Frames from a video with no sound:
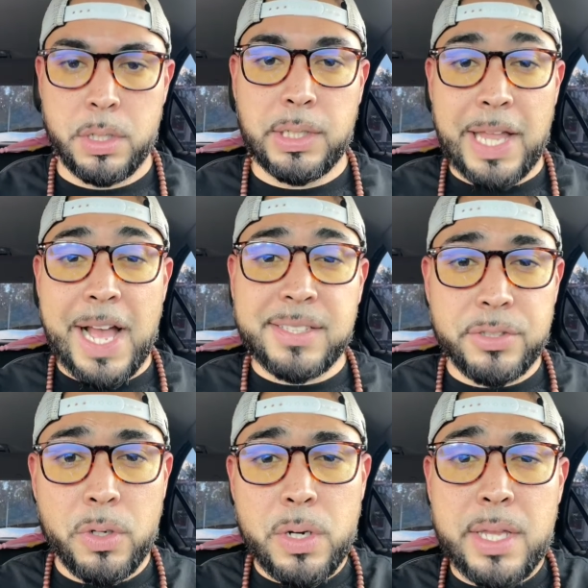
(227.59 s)
Last
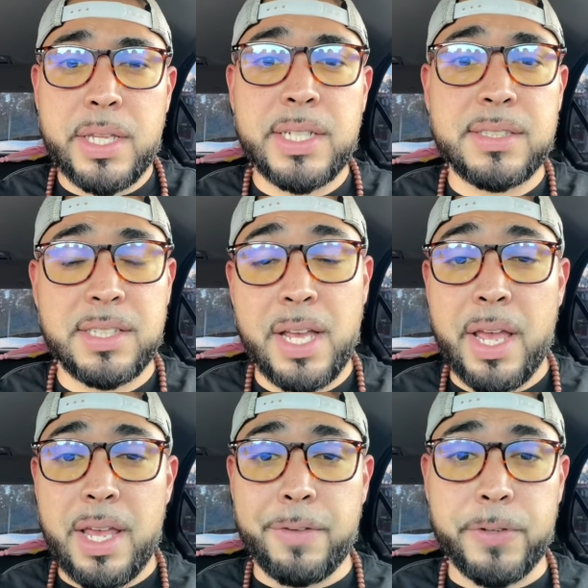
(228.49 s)
note on this,
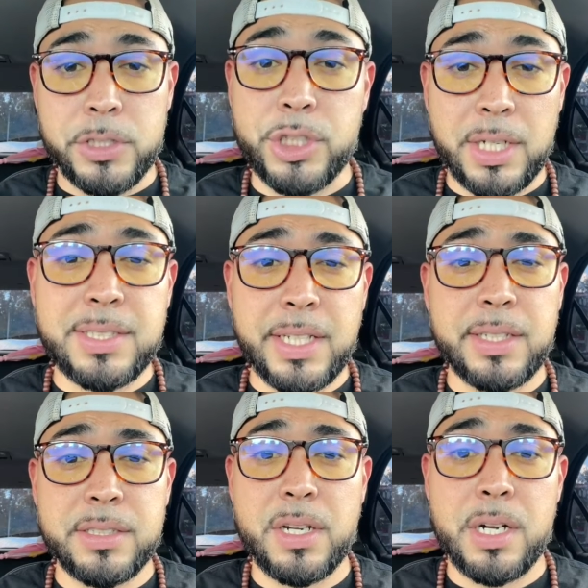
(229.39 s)
if you're just
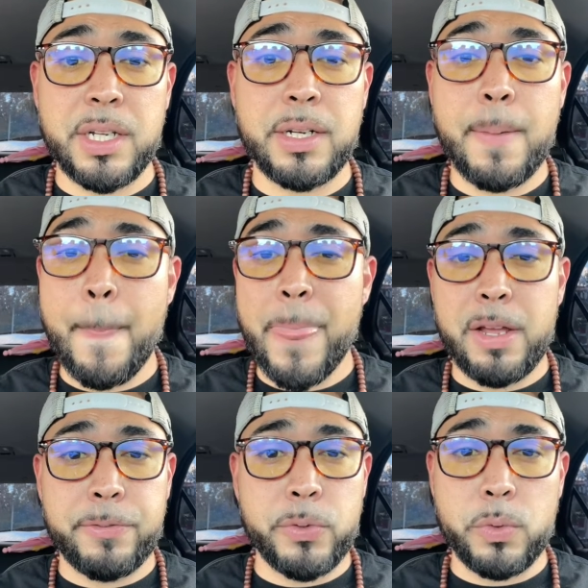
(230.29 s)
getting started,
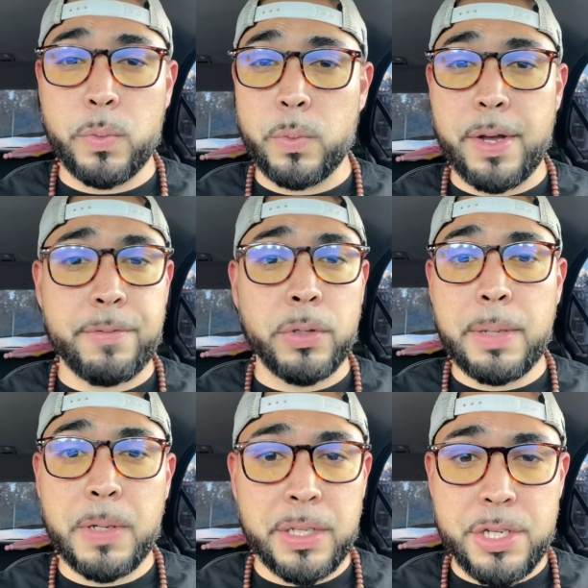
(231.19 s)
if you have
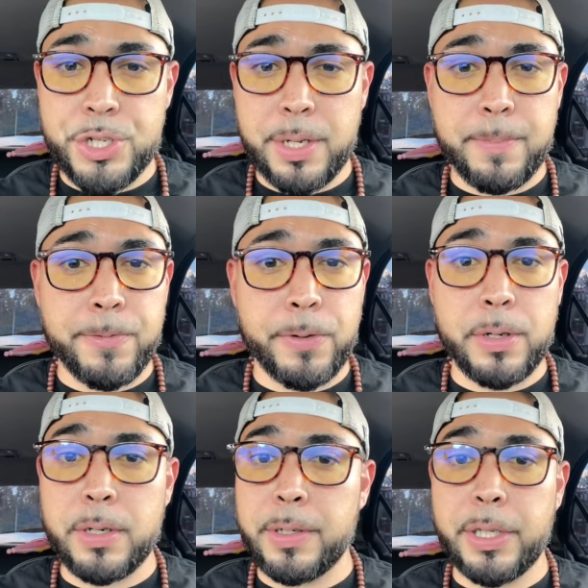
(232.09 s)
only been in the gym
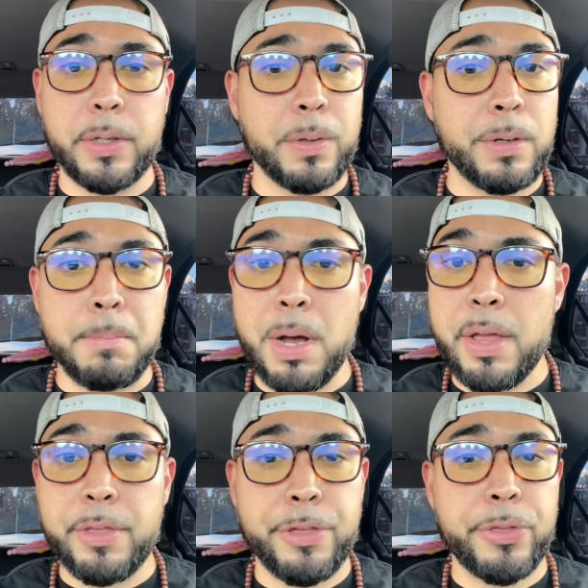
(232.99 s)
for, you know, a
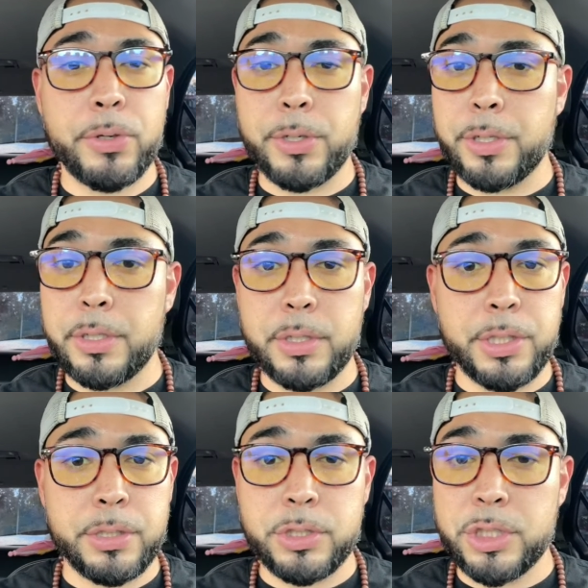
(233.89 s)
month, or
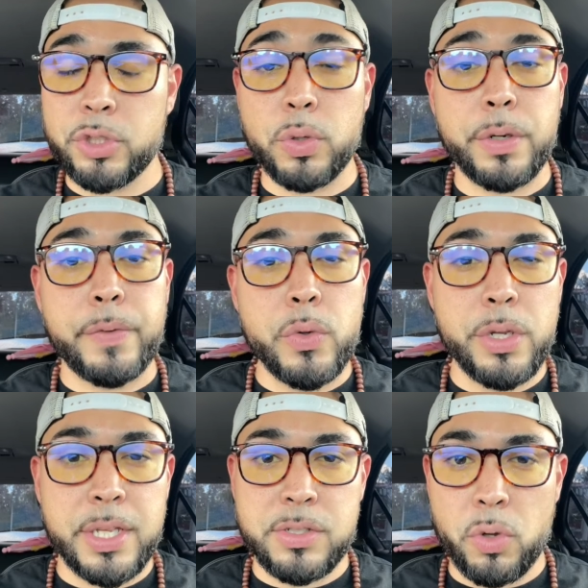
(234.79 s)
you're just sort of new
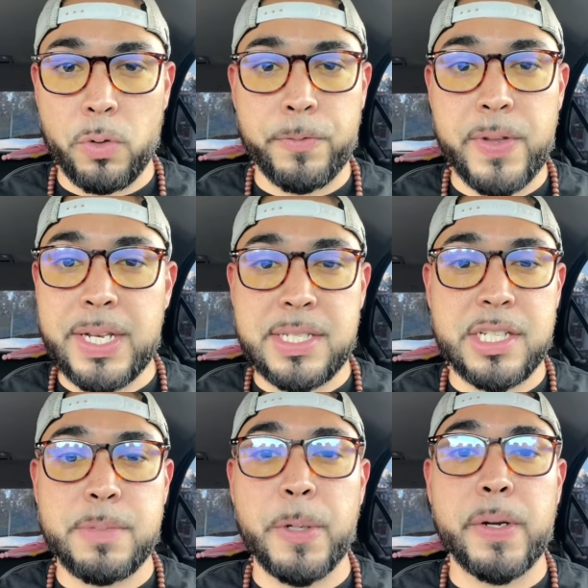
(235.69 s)
to this whole fitness
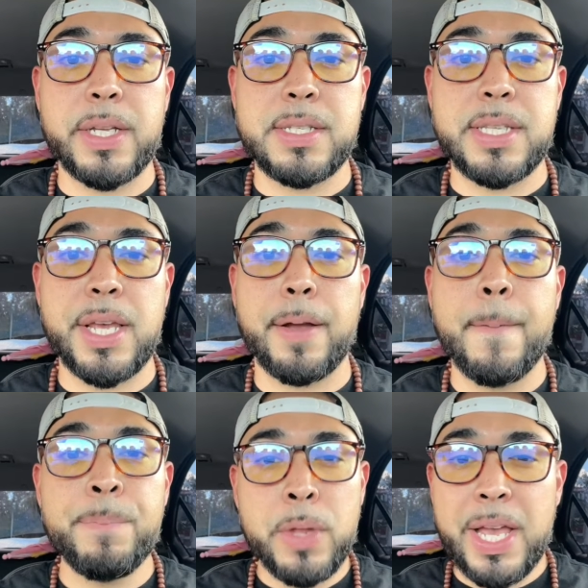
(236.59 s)
experience thing,
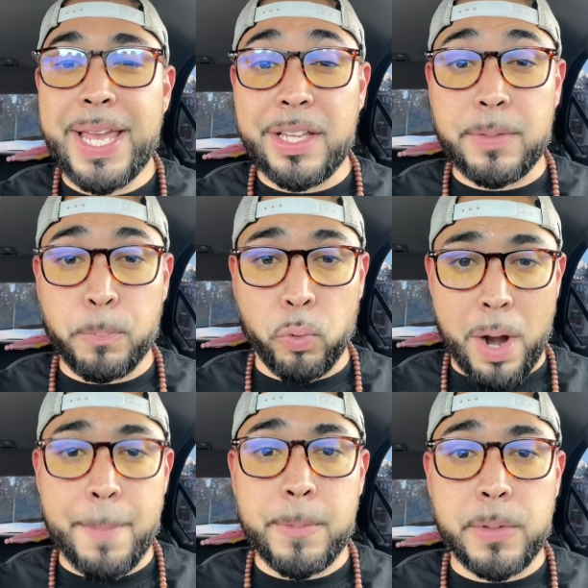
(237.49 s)
it's
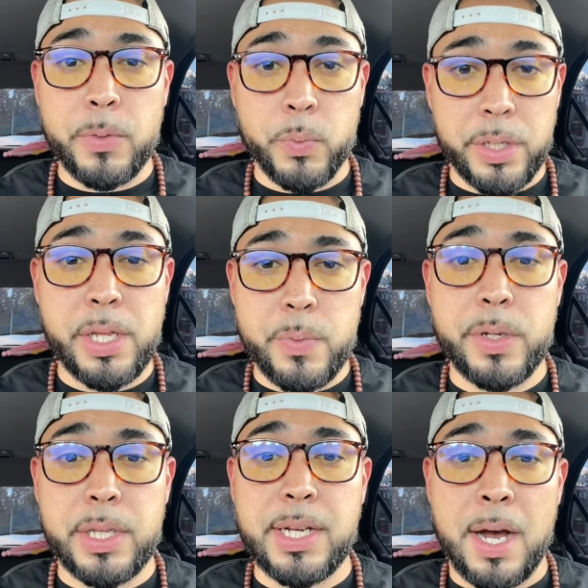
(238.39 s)
probably really,
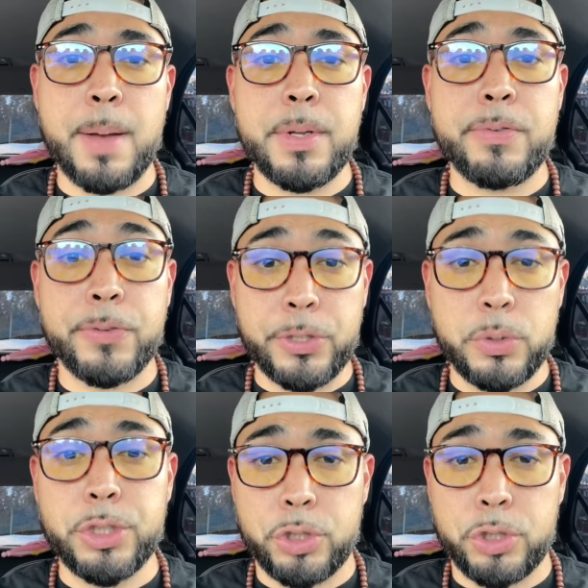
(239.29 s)
really common for you to